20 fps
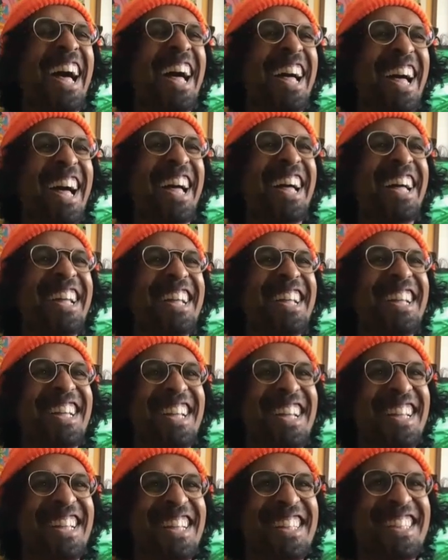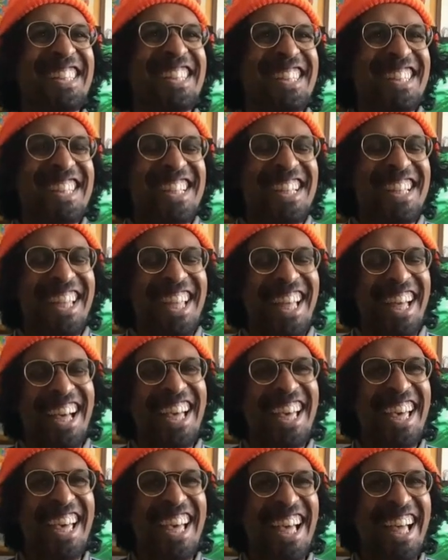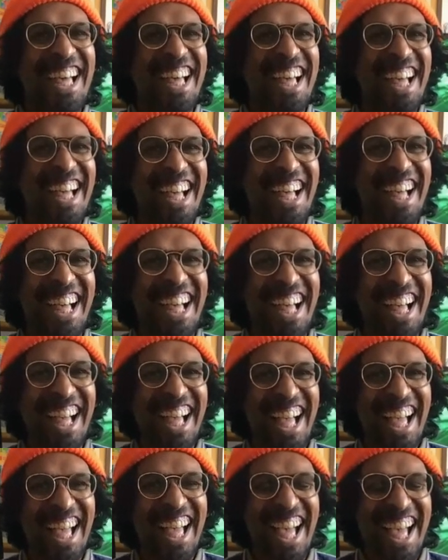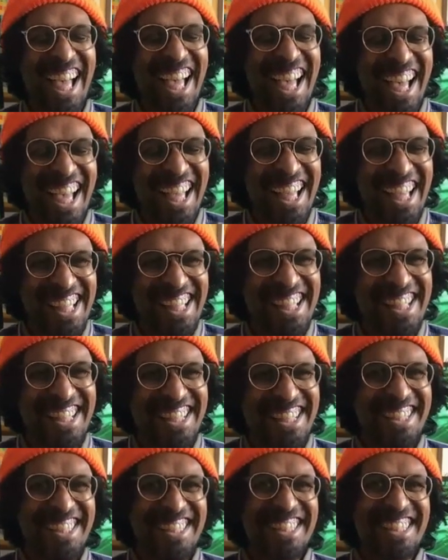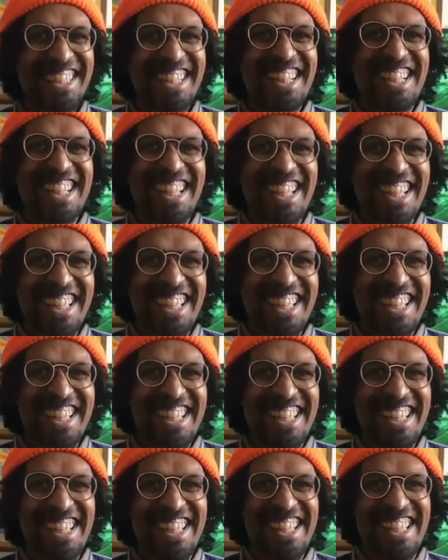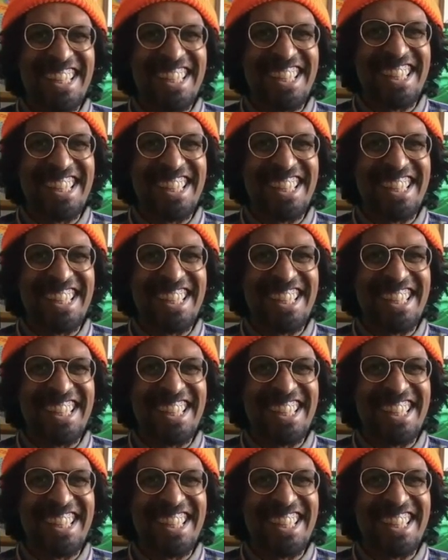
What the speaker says: No words are spoken by the person on screen.